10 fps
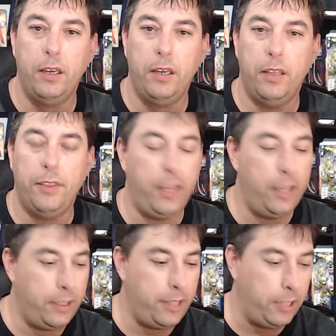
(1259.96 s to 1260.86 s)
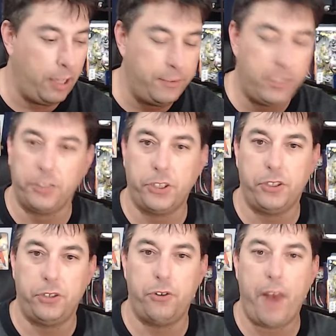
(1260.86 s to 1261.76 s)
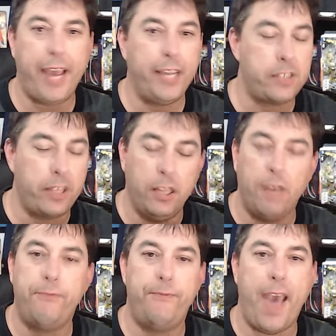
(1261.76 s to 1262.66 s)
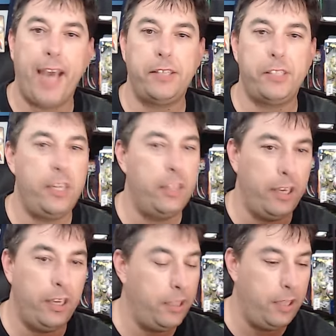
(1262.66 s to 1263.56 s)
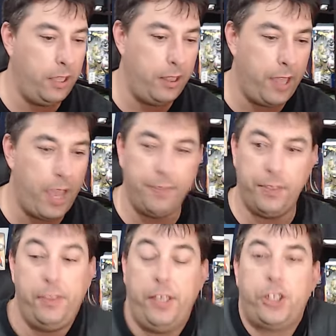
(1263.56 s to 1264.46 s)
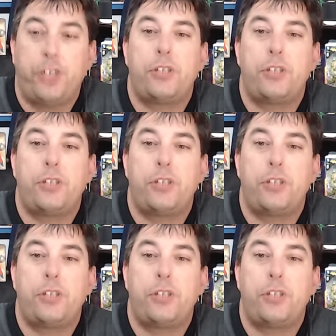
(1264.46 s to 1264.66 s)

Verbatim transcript: They, they love Dungeons and Dragons. They love fantasy. They, they, they, and they just